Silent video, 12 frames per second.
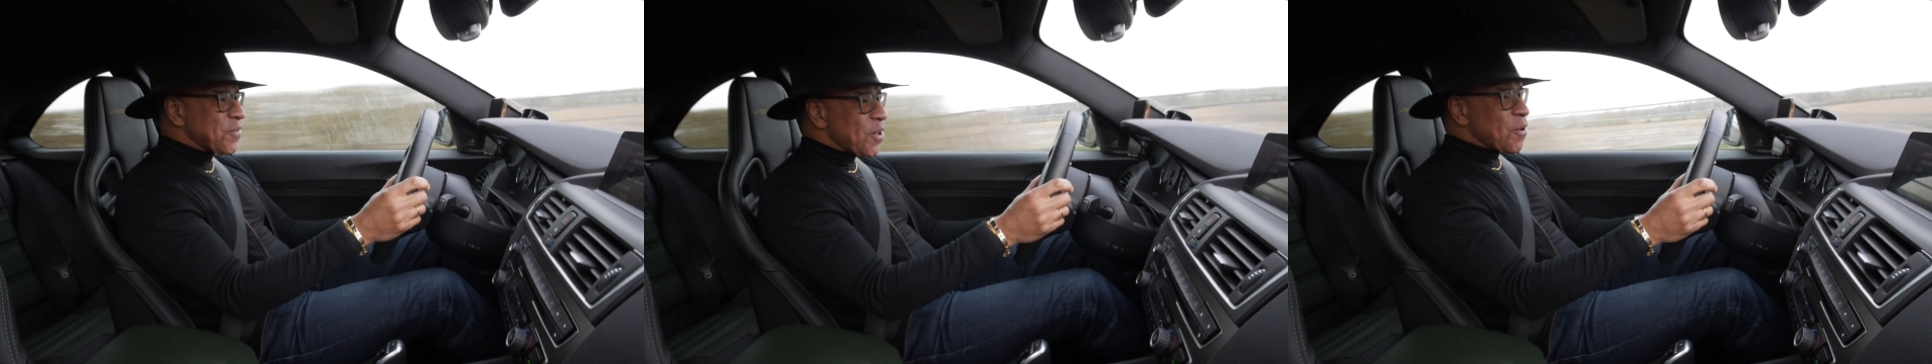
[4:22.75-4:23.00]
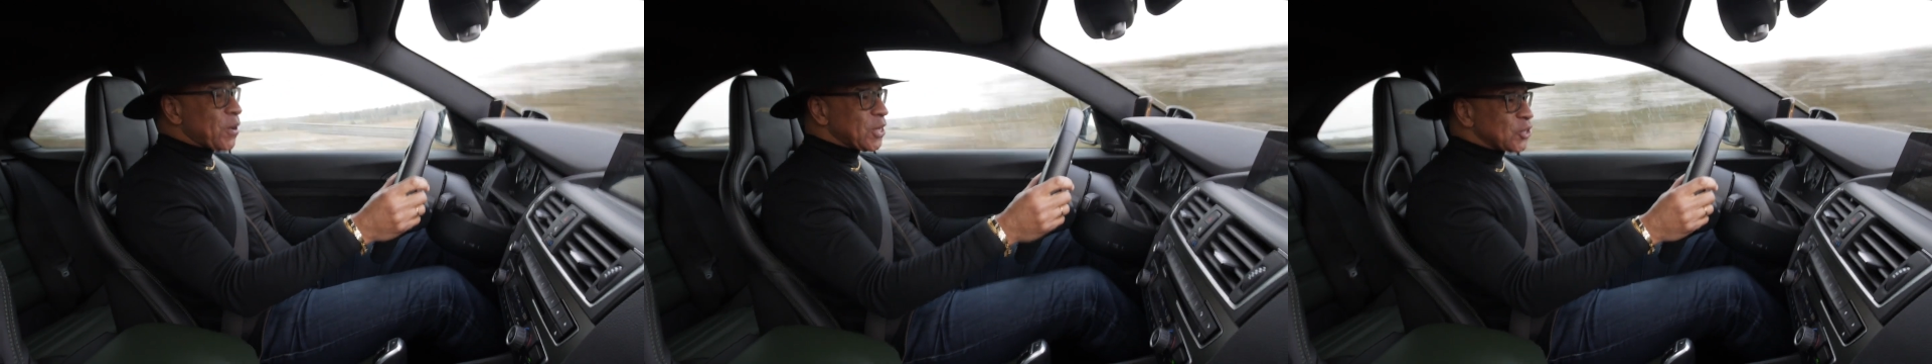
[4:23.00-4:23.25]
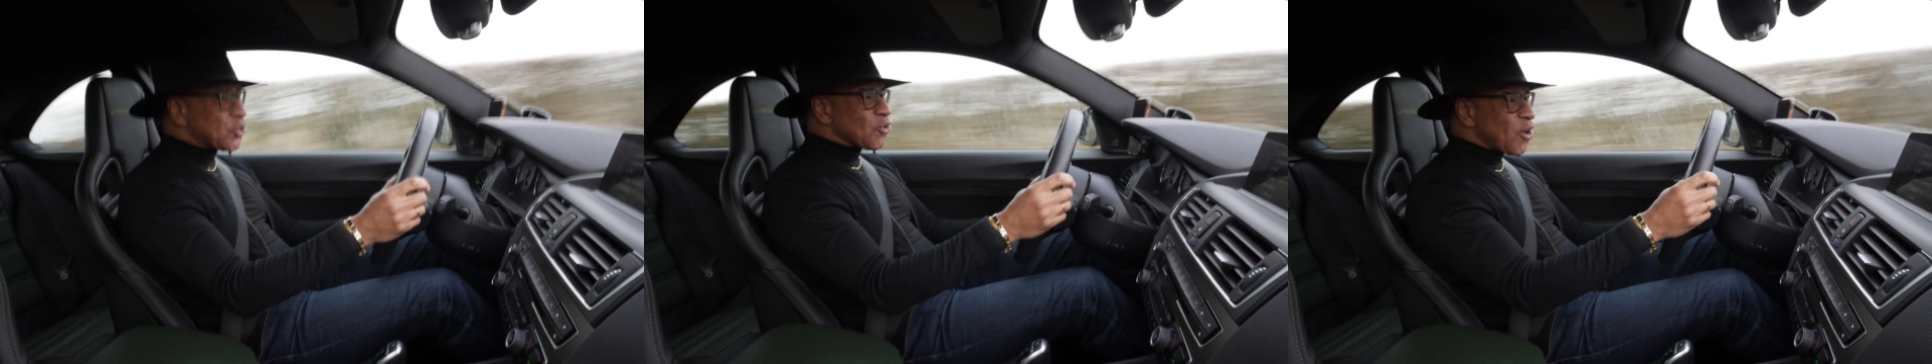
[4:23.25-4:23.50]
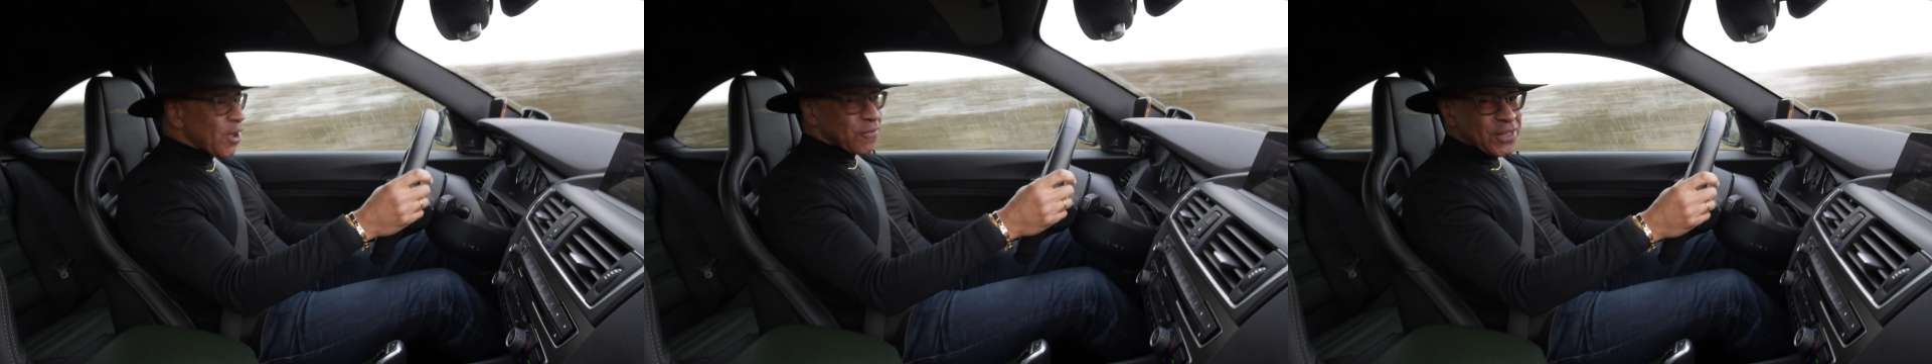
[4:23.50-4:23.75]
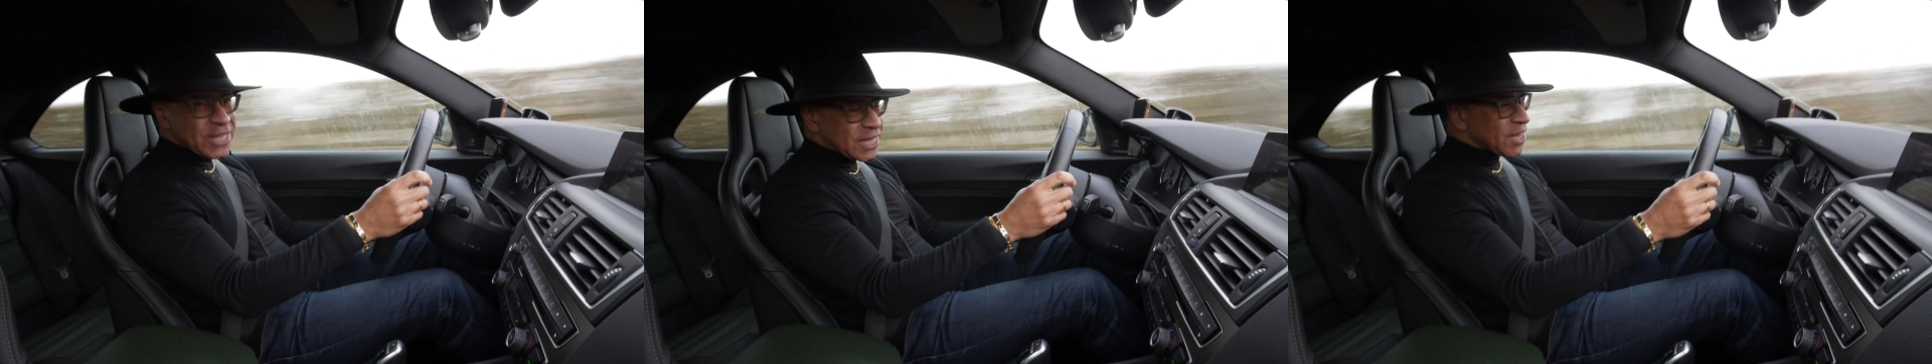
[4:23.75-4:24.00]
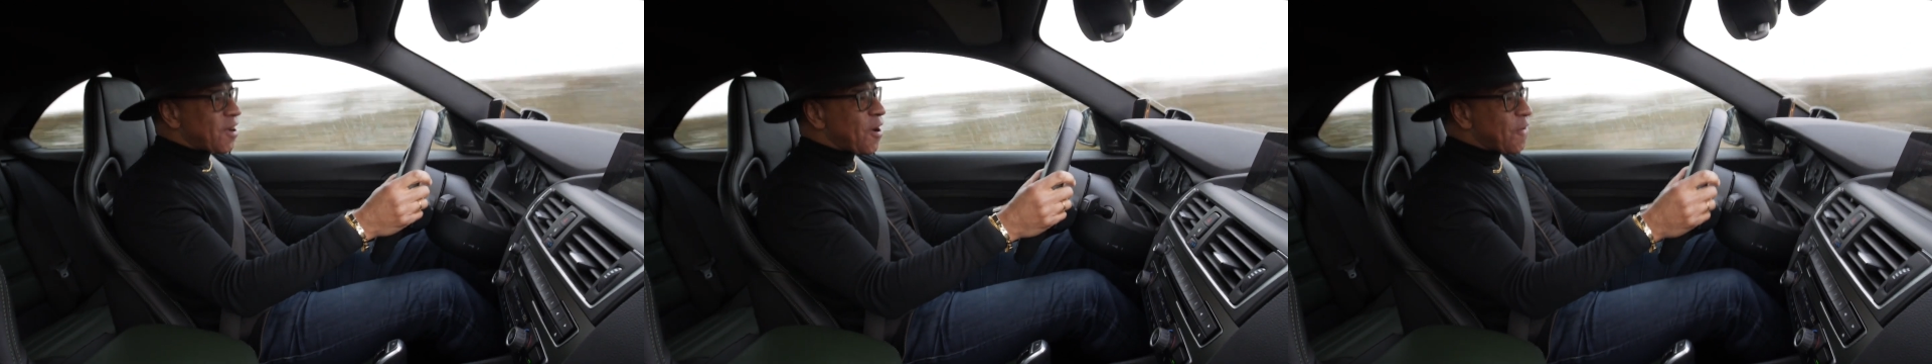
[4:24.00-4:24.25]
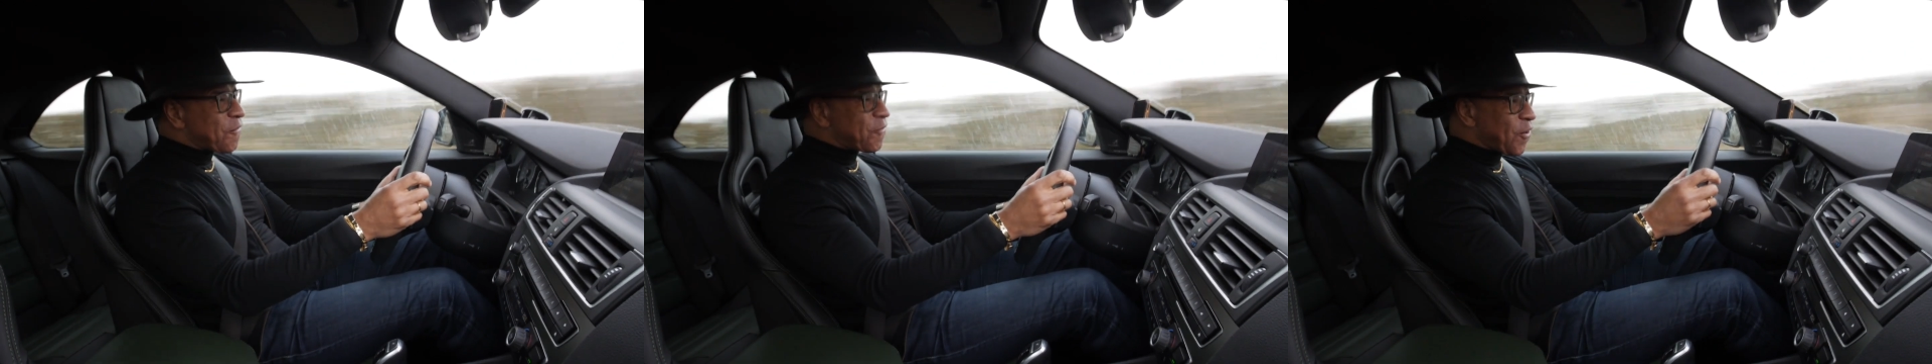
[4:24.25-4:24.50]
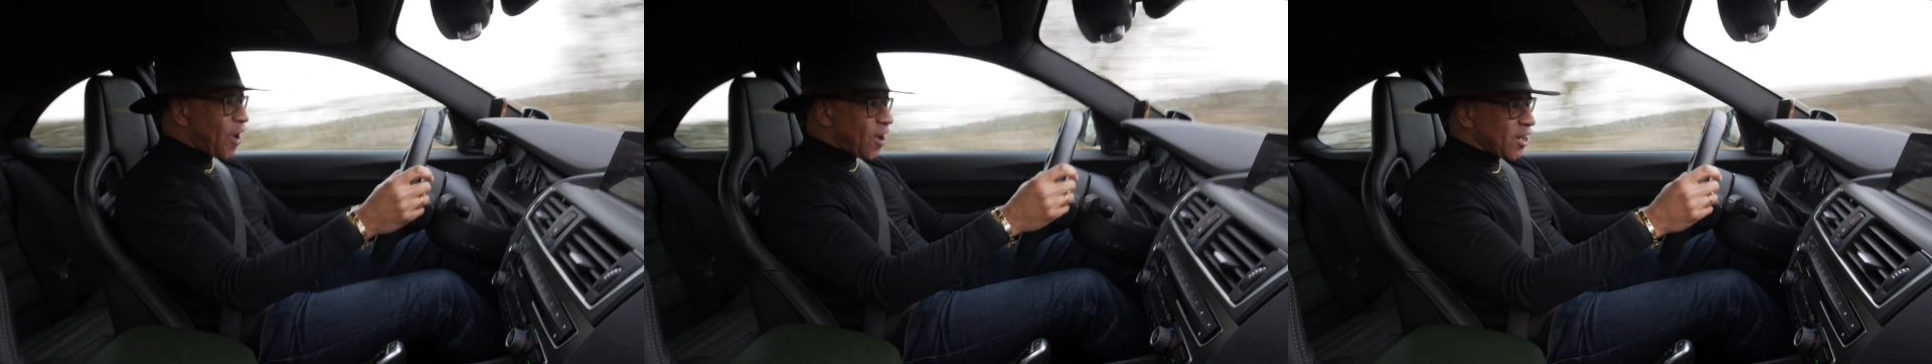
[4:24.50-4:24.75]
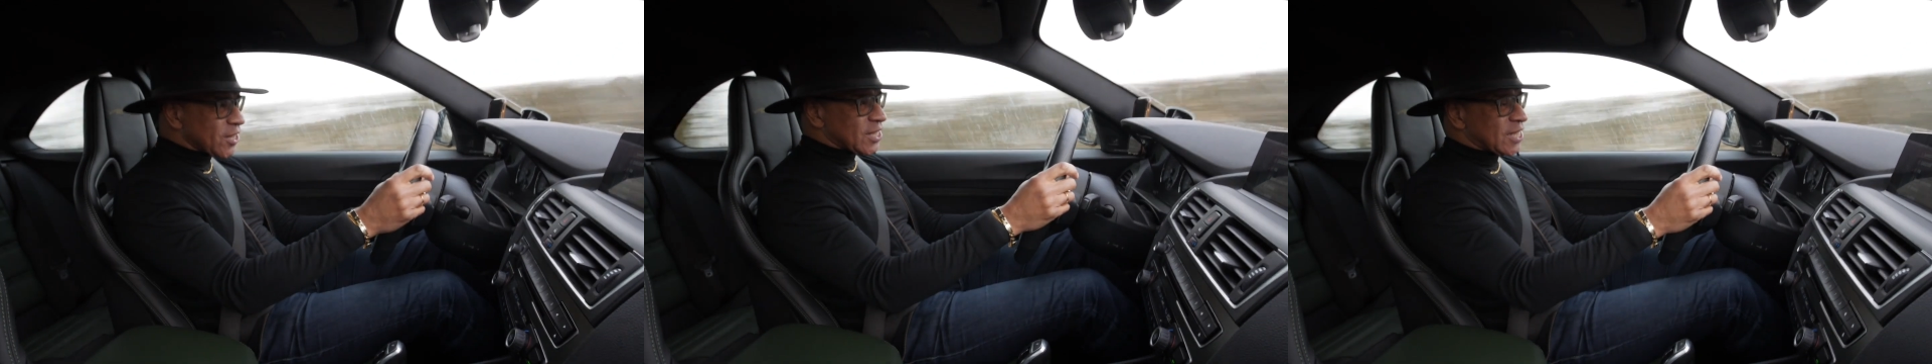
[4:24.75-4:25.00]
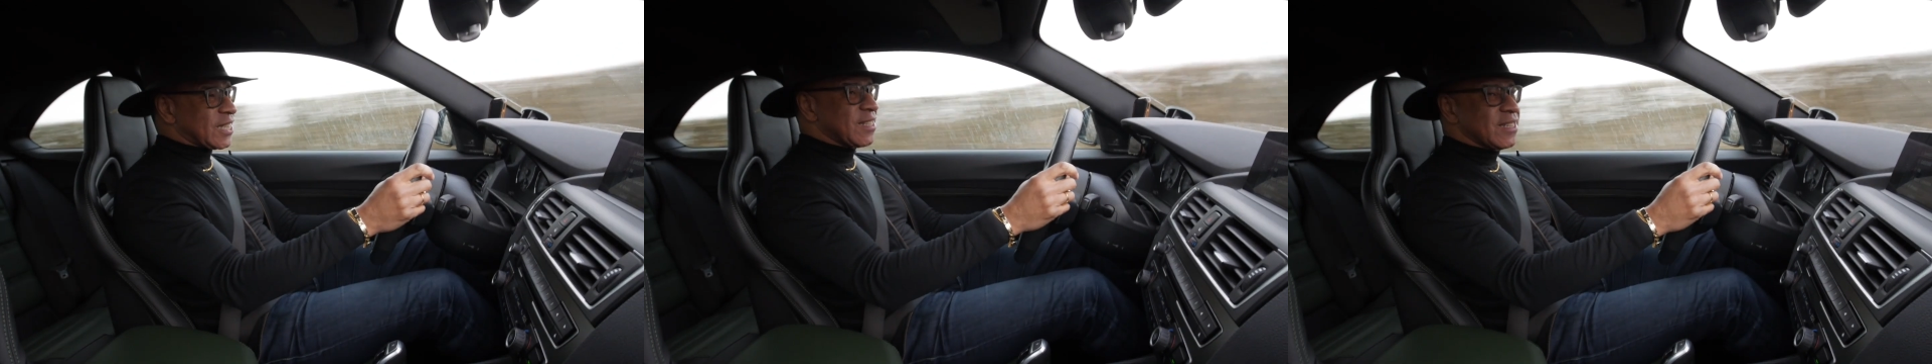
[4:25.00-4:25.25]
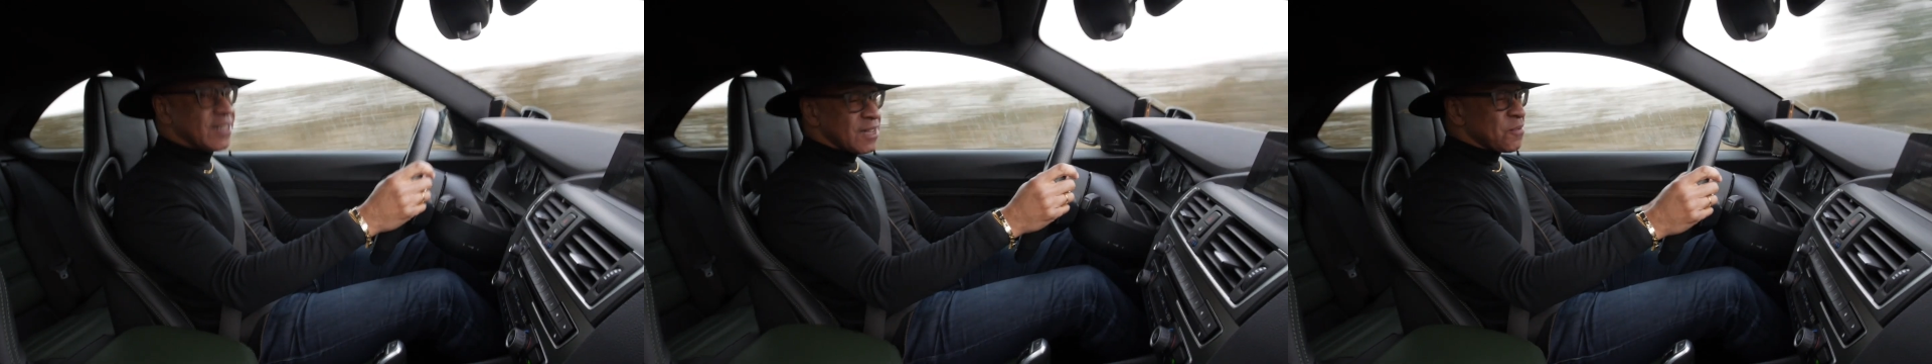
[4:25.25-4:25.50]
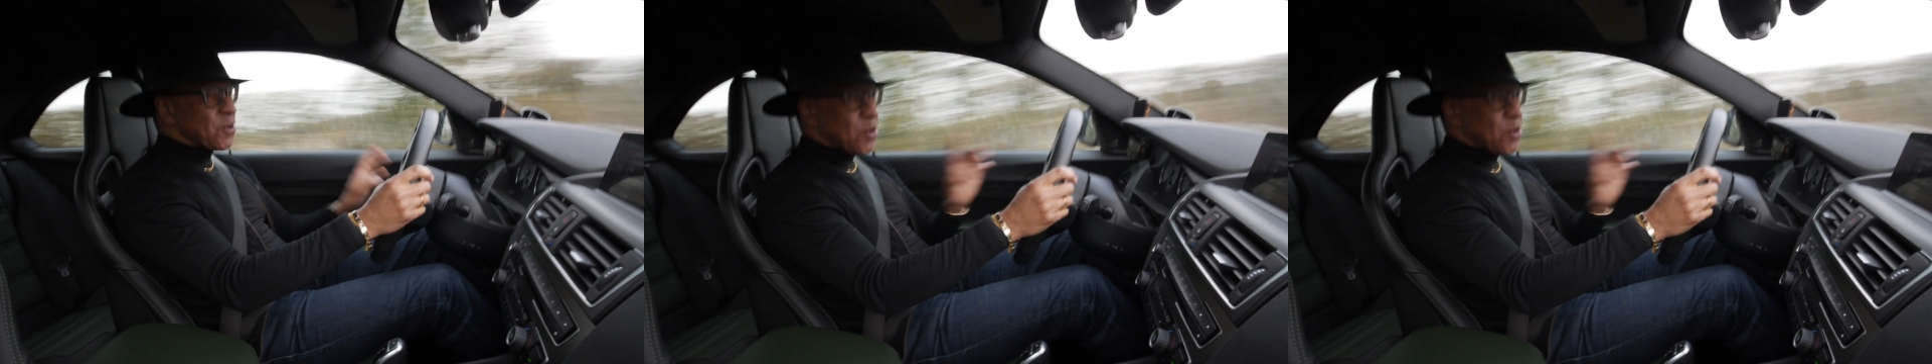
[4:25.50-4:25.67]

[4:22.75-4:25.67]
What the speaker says: when you drive this car fast, well,